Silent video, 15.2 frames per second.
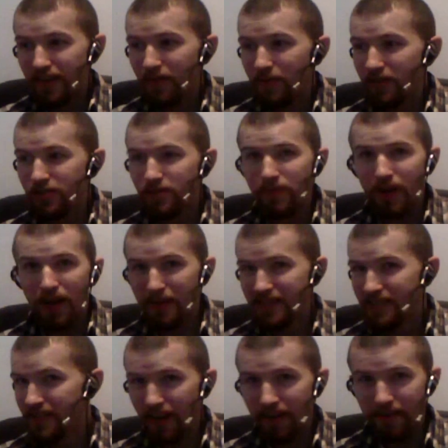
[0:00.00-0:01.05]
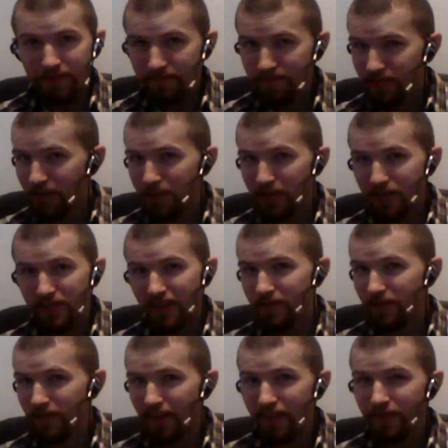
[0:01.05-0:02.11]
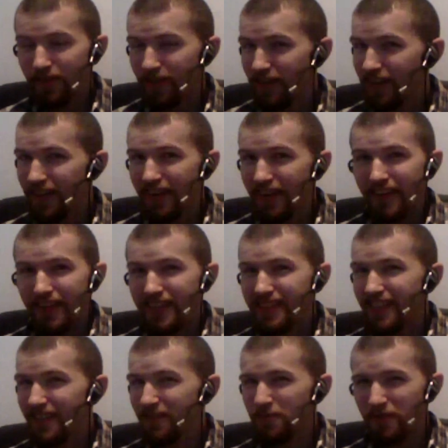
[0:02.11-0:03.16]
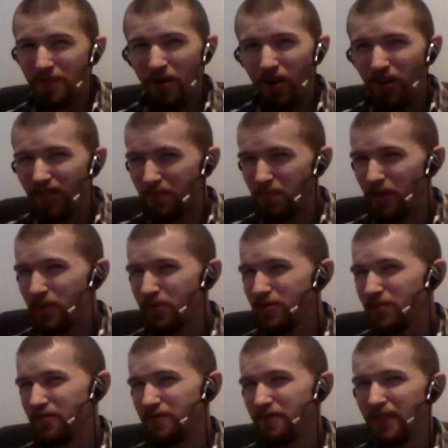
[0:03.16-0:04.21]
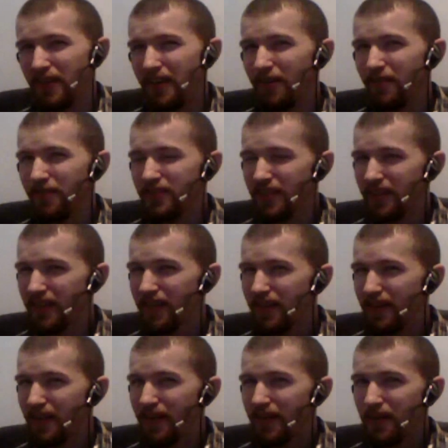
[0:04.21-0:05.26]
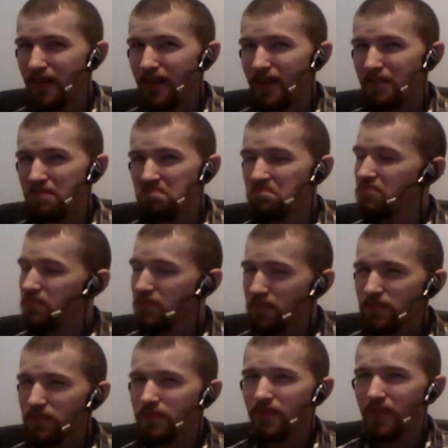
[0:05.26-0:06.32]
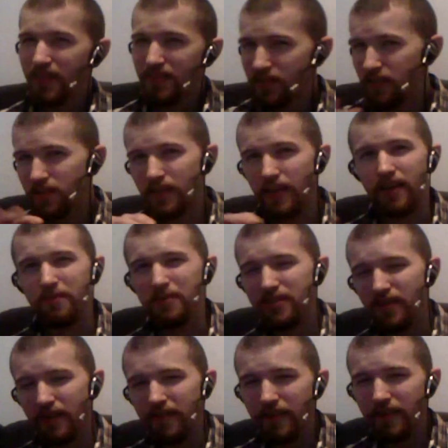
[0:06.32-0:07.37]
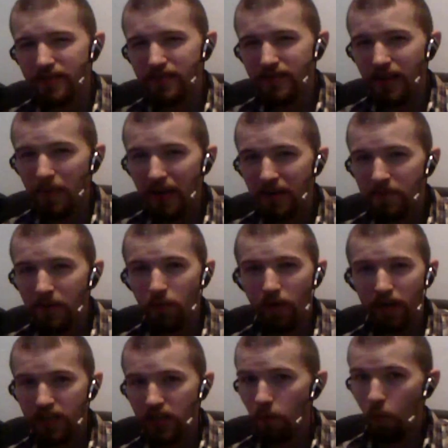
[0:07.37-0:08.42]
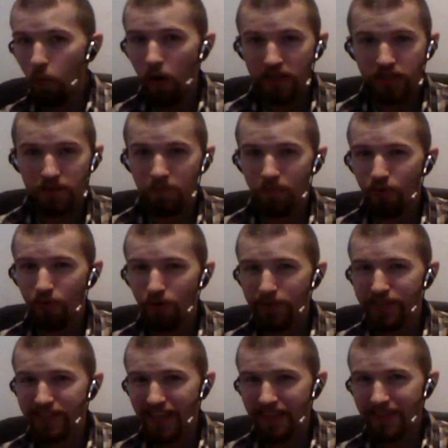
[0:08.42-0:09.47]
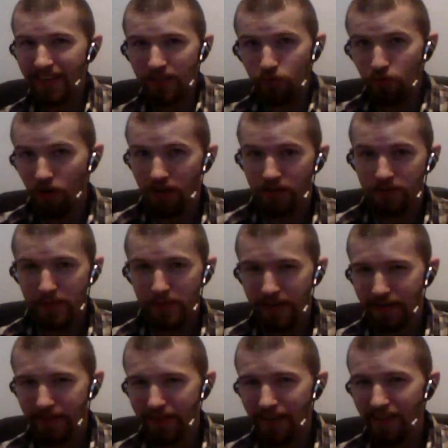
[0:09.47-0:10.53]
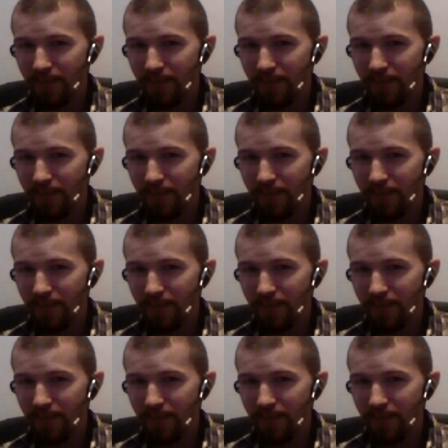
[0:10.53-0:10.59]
I want you by my side pretty much like forever. He said it was all emotional flares. Like, it's these animes like this that make me want to keep watching more, because that like draws me in.